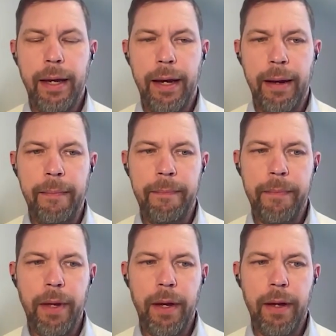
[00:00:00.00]

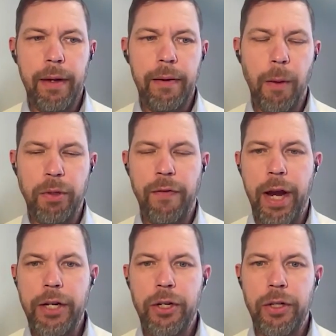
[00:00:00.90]
um, uh,
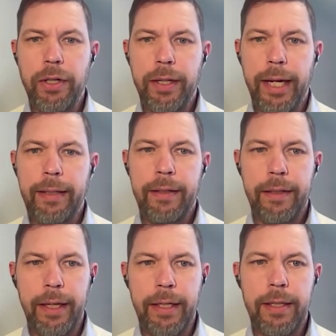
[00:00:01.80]
observations that
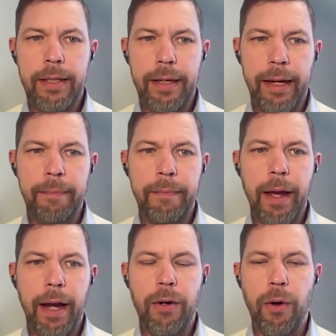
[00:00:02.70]
is um,
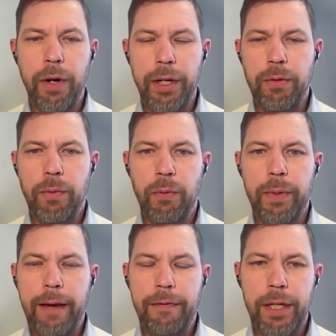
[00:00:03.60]
according to what
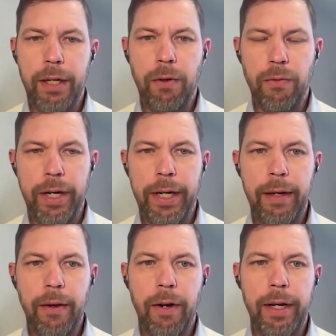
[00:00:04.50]
we have seen
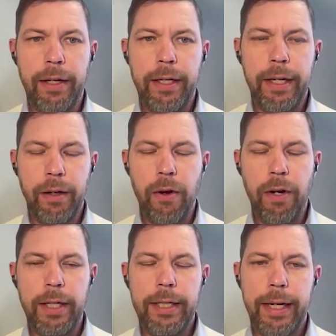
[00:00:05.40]
already earlier in
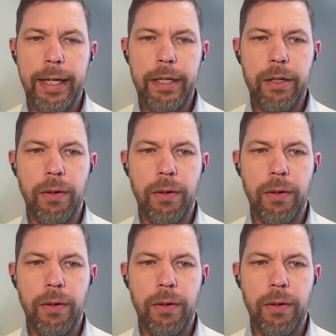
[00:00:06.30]
earlier studies.